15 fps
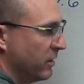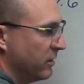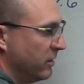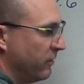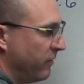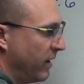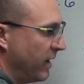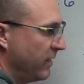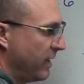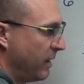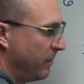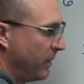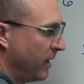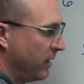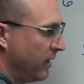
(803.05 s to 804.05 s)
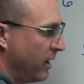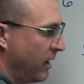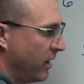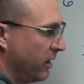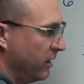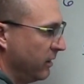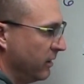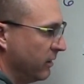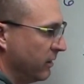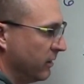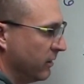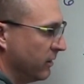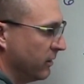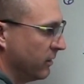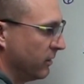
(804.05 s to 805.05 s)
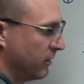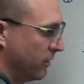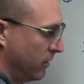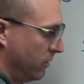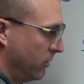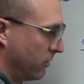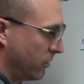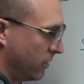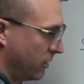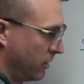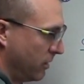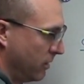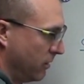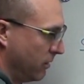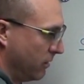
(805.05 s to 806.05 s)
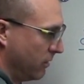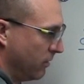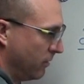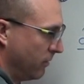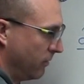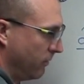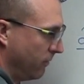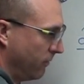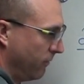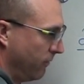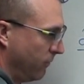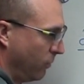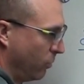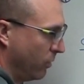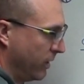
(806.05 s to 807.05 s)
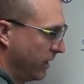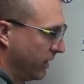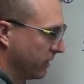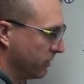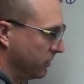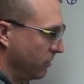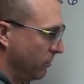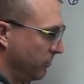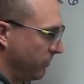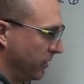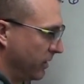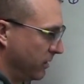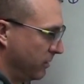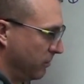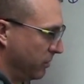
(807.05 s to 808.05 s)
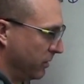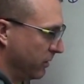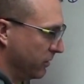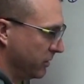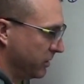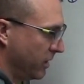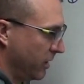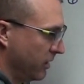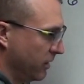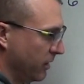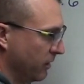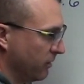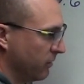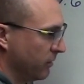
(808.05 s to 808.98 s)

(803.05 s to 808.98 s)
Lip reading: Divide that by 9. You're going to get 4x. Don't forget to bring your sign down.